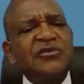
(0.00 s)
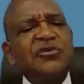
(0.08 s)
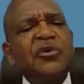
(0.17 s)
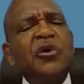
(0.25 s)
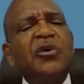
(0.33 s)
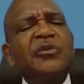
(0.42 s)

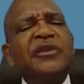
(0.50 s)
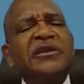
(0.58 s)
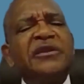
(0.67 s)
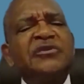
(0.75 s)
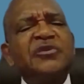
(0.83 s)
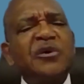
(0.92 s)
So there
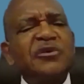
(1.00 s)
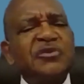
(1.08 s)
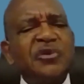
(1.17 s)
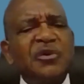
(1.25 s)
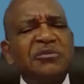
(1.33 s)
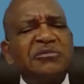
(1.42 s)
is
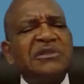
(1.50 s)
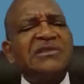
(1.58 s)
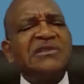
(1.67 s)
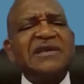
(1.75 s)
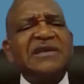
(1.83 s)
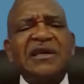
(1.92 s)
also
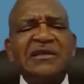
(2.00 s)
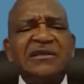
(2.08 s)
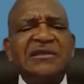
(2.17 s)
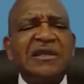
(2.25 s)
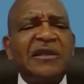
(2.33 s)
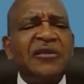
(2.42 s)
this,
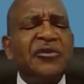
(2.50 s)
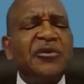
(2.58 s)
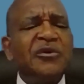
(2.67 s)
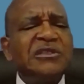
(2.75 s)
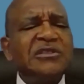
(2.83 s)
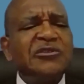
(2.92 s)

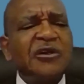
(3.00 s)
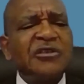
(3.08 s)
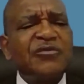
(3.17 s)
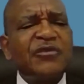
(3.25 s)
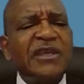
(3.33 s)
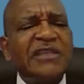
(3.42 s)

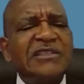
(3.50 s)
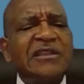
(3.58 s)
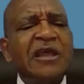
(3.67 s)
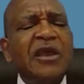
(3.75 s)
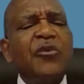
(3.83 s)
detoxification.